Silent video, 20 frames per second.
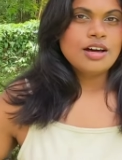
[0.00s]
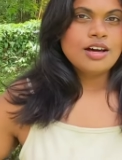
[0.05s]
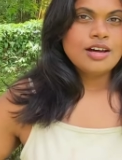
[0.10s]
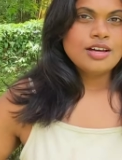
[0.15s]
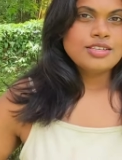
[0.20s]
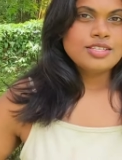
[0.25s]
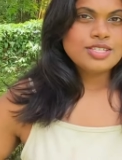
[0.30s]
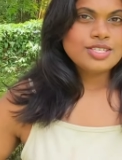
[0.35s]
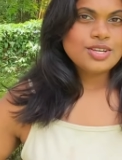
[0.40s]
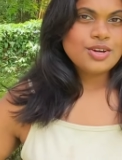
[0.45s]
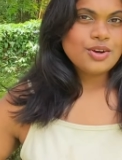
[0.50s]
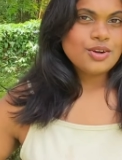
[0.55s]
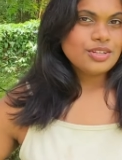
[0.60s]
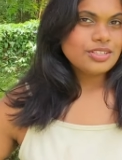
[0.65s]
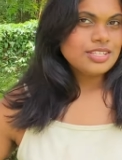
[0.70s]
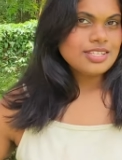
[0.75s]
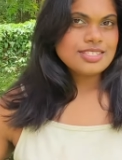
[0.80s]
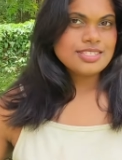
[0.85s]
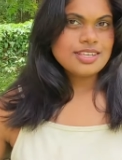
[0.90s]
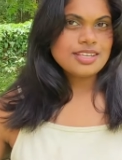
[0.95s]
So
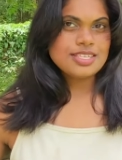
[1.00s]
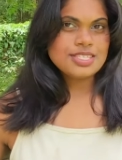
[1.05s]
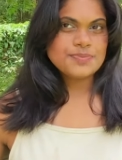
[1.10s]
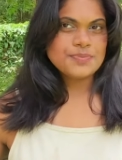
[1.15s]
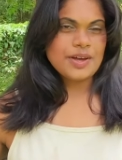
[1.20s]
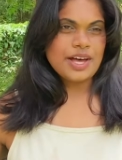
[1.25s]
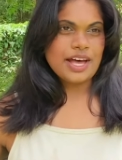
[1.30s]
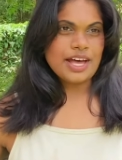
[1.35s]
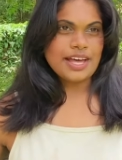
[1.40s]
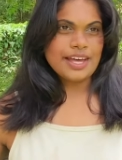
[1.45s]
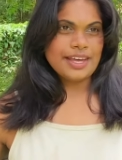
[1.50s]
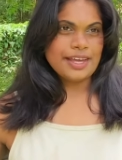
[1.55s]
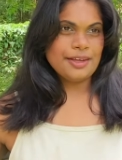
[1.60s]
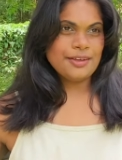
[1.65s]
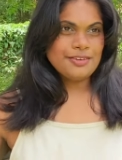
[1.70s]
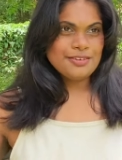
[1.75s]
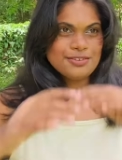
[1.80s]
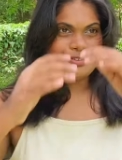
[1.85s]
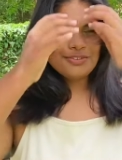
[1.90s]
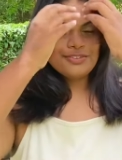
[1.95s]
this is my
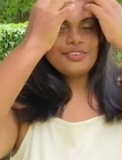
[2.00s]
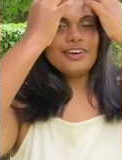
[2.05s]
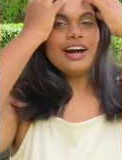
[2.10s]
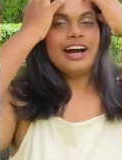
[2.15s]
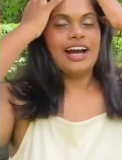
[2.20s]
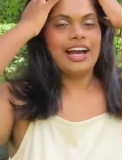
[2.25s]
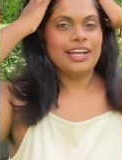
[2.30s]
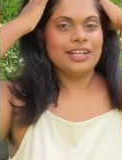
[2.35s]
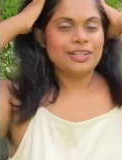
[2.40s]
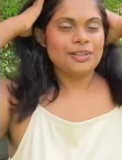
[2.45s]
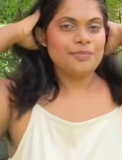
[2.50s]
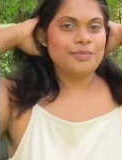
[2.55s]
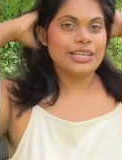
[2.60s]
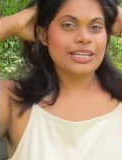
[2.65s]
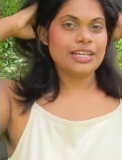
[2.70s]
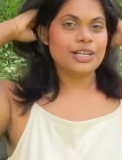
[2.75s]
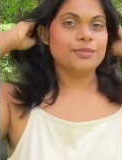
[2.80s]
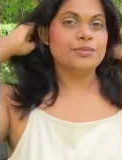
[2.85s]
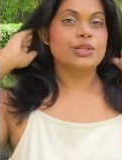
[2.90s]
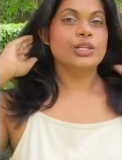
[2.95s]
final
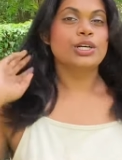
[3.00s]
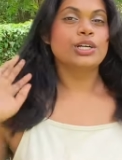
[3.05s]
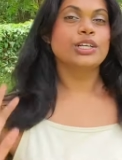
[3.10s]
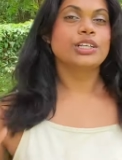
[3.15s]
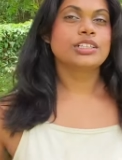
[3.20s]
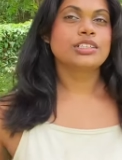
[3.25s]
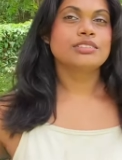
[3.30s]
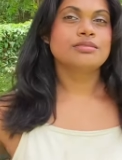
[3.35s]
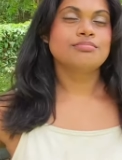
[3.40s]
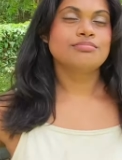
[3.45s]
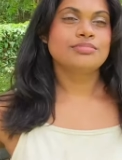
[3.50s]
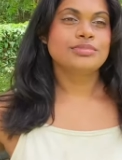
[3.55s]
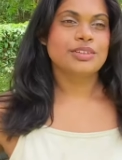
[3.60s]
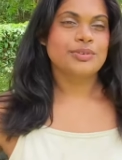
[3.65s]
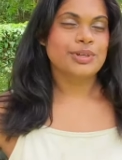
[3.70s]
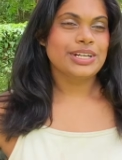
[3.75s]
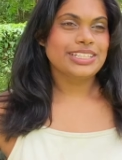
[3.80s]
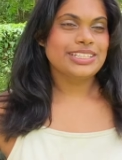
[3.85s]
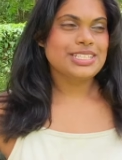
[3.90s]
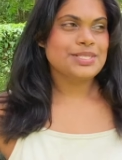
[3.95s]
makeup look.
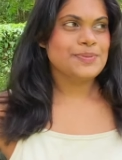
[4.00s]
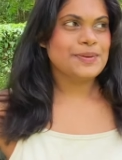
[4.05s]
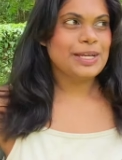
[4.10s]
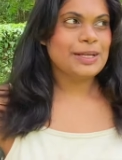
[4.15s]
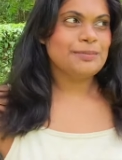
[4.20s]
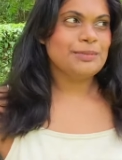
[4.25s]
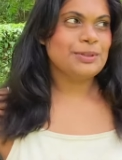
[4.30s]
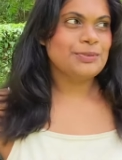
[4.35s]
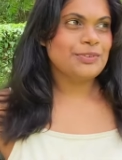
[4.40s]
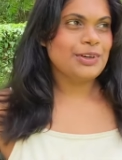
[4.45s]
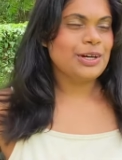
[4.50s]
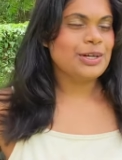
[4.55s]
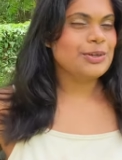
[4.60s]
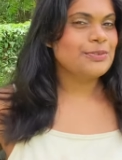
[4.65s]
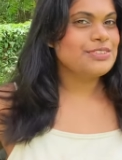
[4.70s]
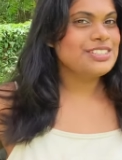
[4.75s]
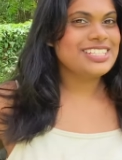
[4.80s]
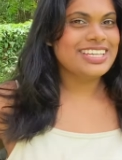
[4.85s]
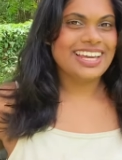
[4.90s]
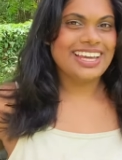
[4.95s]
Rate this makeup look out of
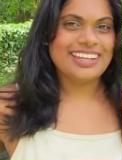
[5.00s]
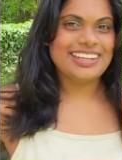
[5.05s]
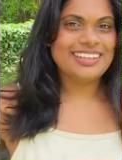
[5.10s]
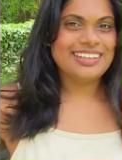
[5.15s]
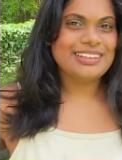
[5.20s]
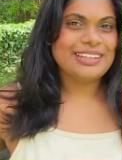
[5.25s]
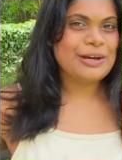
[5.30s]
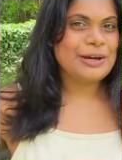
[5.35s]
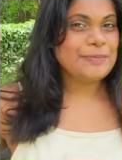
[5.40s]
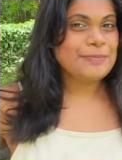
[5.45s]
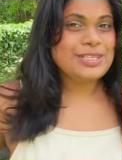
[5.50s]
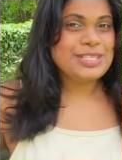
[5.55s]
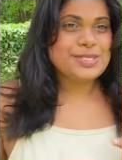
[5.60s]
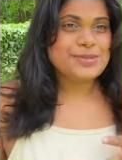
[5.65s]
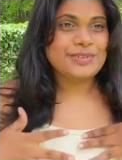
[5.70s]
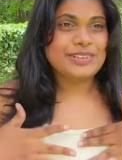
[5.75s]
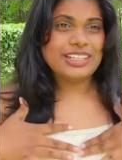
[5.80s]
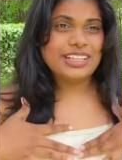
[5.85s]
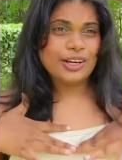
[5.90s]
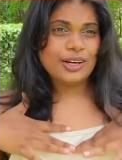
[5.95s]
10 in the comments
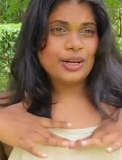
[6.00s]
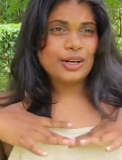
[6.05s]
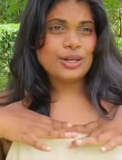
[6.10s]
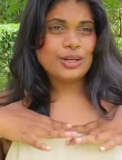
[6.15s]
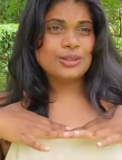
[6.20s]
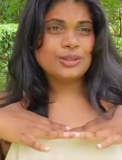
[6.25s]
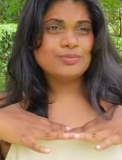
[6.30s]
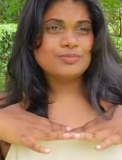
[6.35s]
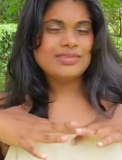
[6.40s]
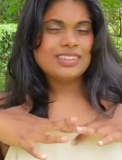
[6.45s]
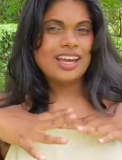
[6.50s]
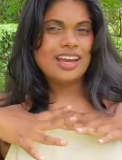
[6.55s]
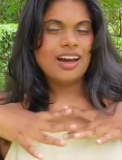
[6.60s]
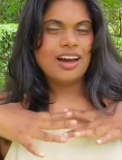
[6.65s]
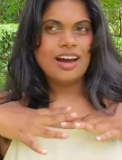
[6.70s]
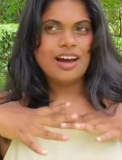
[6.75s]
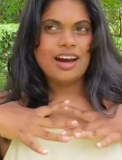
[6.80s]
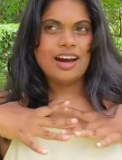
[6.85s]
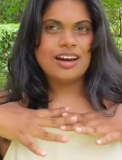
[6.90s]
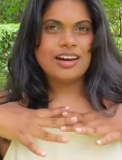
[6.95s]
below.
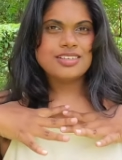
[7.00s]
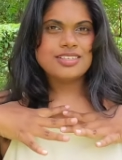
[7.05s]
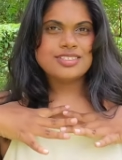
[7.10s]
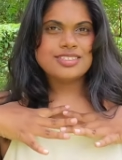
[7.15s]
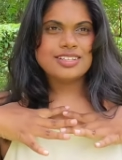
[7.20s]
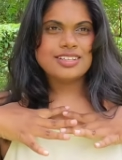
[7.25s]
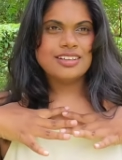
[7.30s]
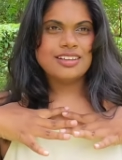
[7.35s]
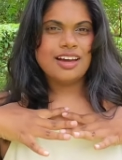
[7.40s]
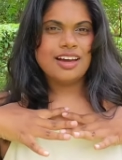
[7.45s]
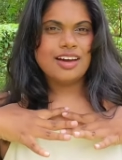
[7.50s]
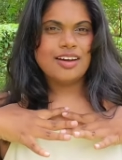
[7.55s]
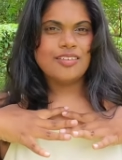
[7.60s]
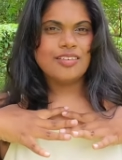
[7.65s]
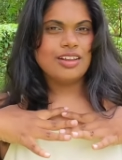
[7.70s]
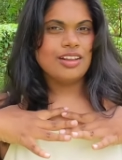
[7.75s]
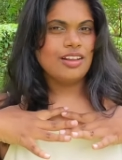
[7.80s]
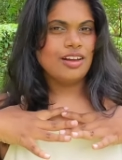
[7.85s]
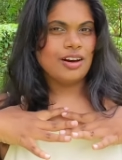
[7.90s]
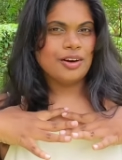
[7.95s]
I still have a
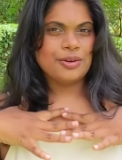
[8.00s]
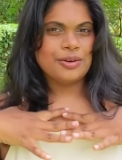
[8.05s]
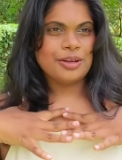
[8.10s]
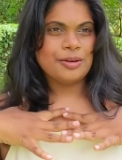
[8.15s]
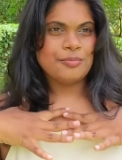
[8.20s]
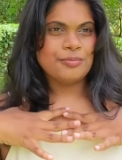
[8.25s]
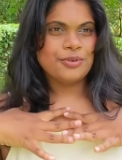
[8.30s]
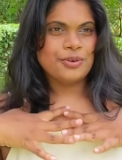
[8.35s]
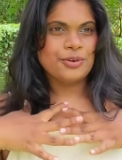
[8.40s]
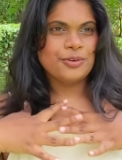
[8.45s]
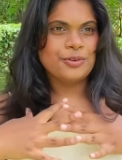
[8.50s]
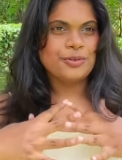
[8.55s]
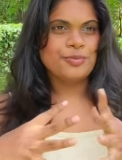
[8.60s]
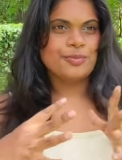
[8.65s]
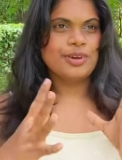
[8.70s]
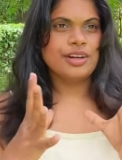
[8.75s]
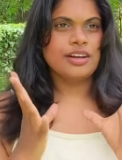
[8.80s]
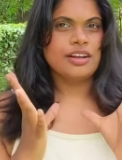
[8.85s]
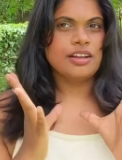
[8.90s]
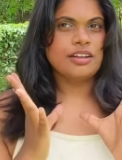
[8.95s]
lot to improve,
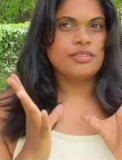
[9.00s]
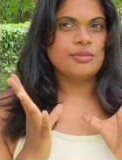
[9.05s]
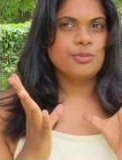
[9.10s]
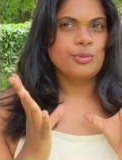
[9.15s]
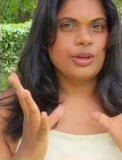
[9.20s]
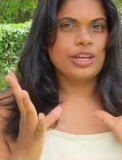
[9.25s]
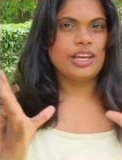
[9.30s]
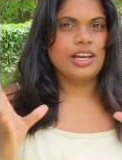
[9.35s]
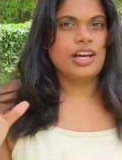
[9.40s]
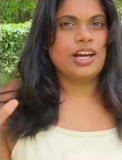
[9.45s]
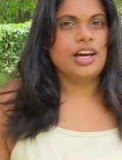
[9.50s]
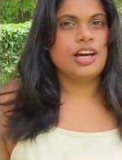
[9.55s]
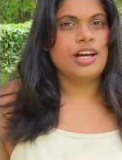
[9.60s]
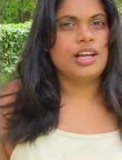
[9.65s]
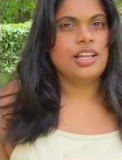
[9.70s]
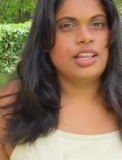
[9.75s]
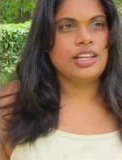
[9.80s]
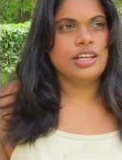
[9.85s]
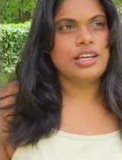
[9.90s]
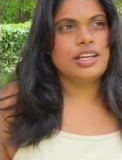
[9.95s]
but we are
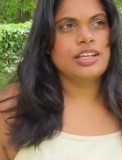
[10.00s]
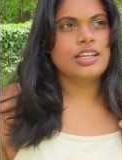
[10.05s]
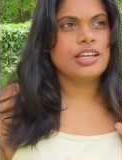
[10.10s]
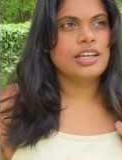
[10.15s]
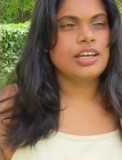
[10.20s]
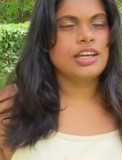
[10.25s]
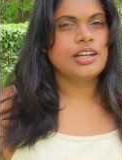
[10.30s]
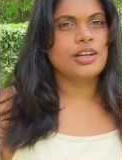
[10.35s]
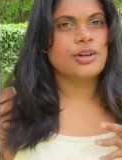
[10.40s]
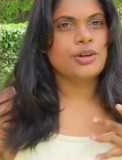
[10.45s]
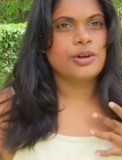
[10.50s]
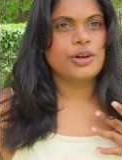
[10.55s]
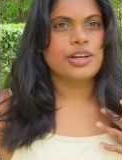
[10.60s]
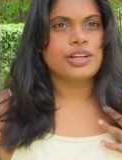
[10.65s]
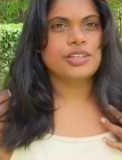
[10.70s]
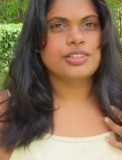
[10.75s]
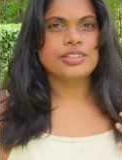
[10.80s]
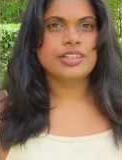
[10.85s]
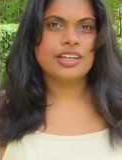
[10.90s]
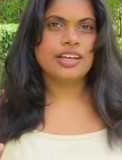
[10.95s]
learning and growing
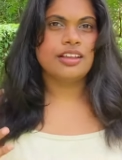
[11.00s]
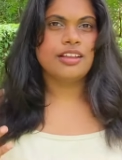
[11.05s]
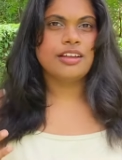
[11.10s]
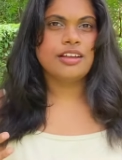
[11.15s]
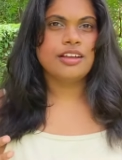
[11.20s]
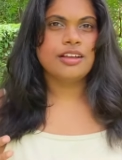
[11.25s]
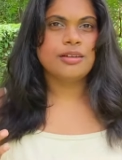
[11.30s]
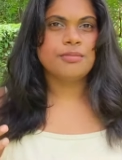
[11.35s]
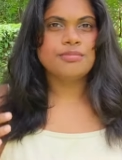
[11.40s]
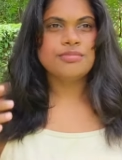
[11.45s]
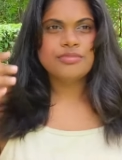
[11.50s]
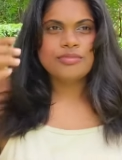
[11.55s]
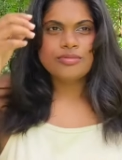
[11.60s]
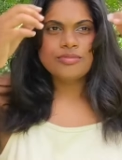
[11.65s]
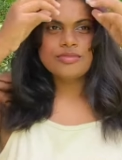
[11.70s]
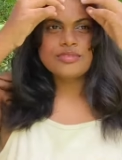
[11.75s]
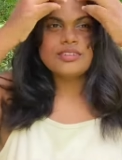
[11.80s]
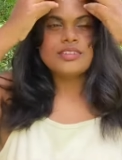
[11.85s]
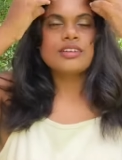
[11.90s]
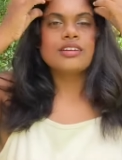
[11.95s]
together.
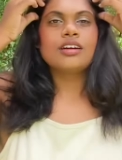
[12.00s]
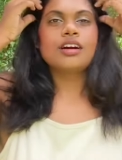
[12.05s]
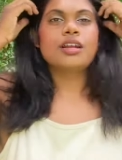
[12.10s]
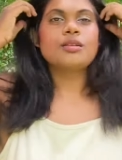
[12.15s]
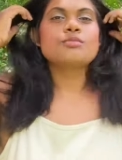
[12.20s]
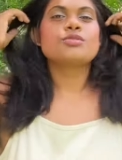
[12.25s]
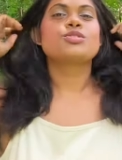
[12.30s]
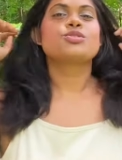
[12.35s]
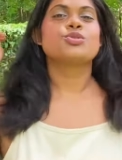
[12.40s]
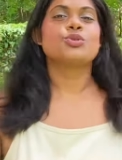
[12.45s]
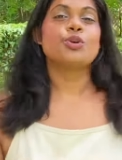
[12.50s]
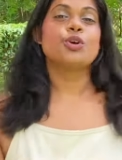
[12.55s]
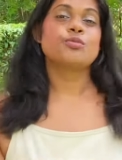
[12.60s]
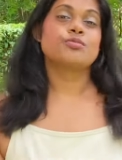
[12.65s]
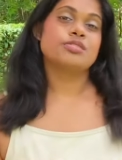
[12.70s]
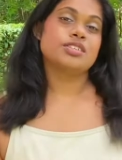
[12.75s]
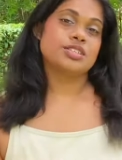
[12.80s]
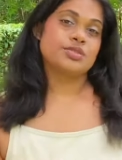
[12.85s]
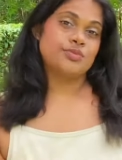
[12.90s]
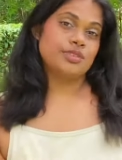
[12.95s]
I'm so
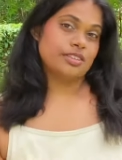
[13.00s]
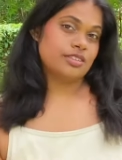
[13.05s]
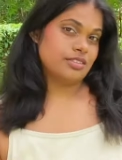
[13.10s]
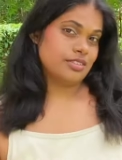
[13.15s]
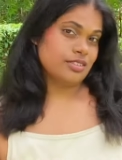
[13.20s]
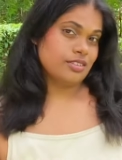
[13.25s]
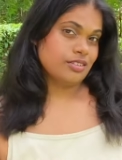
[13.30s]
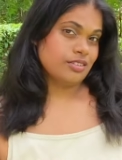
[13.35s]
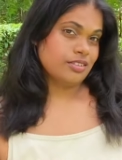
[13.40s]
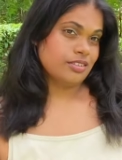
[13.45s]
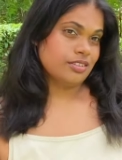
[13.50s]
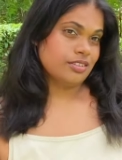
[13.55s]
obsessed with this look.